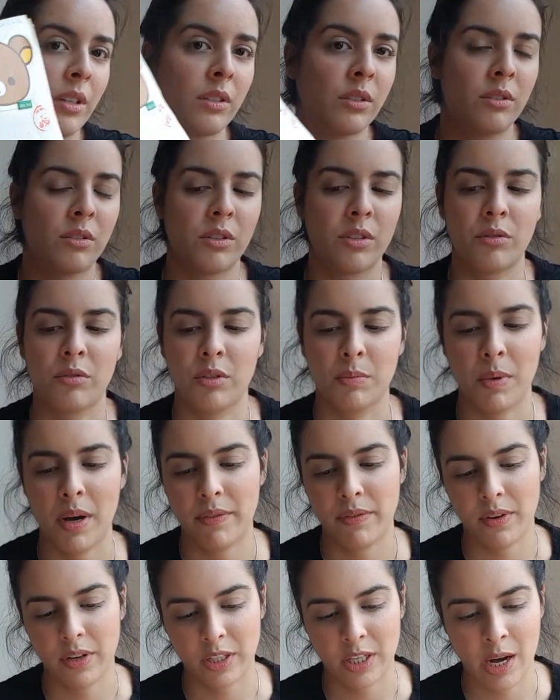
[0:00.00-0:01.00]
So this was my
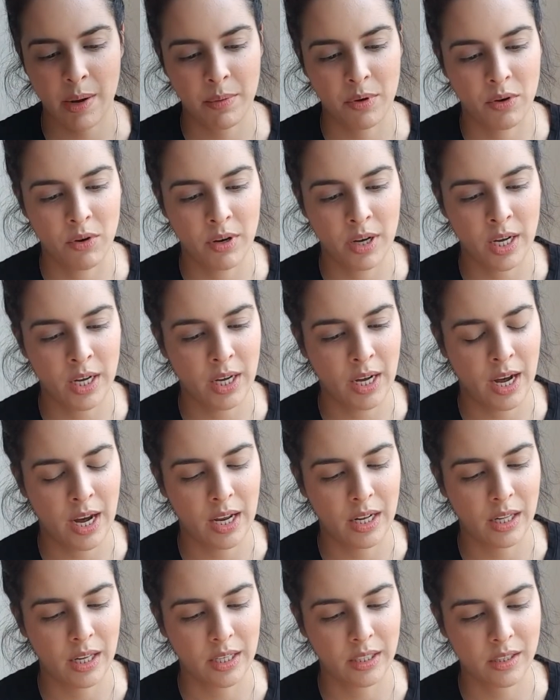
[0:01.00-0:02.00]
first time going, and I had
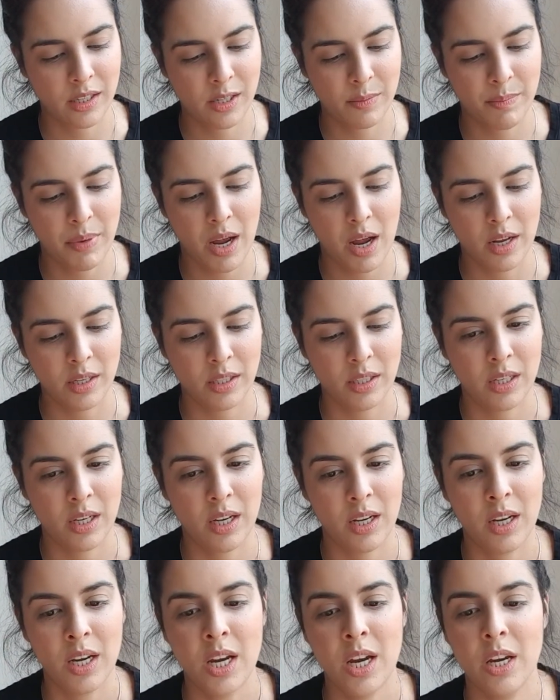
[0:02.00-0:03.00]
like this
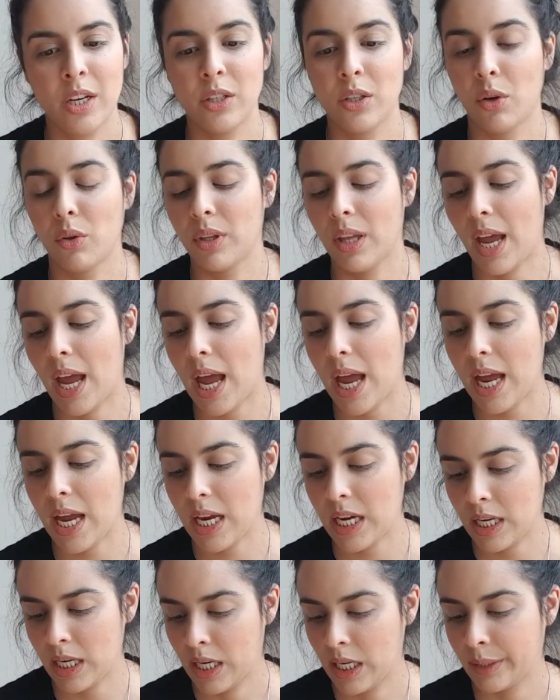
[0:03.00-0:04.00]
pasta. Yo,
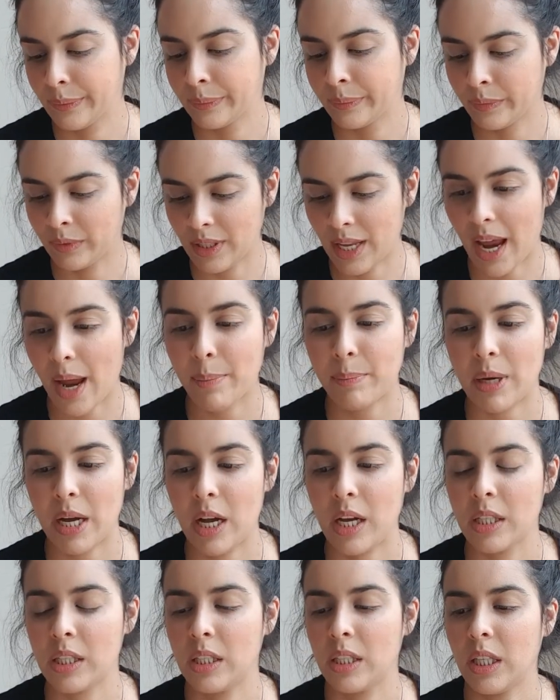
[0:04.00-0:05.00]
that
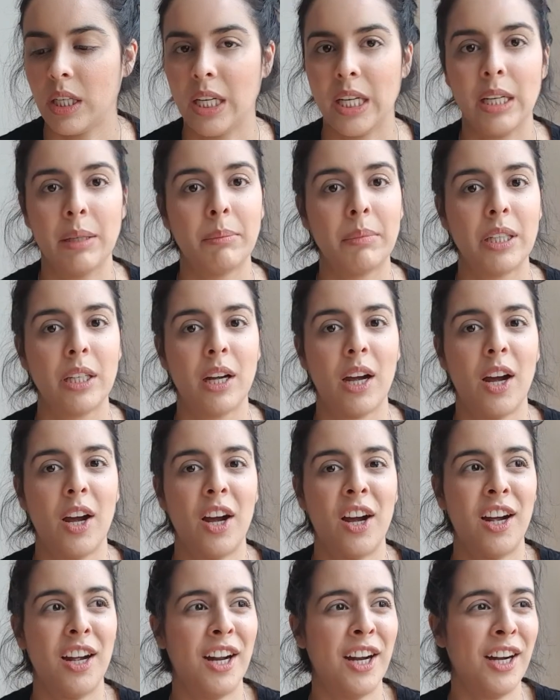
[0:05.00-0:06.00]
pasta hit me
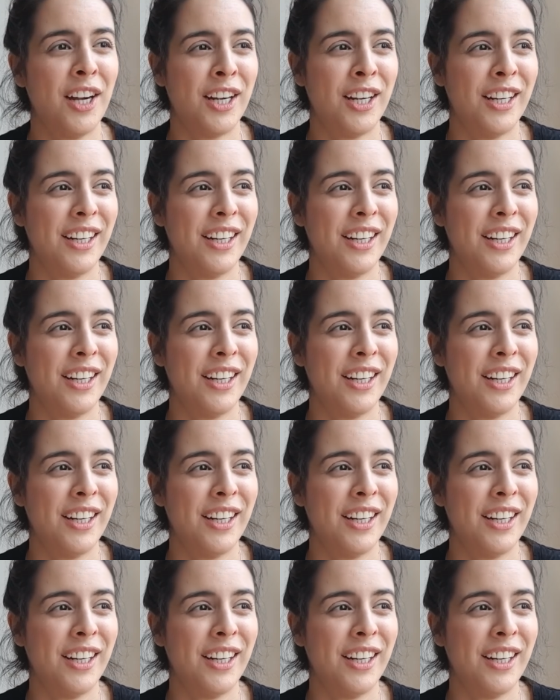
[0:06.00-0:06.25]
hard.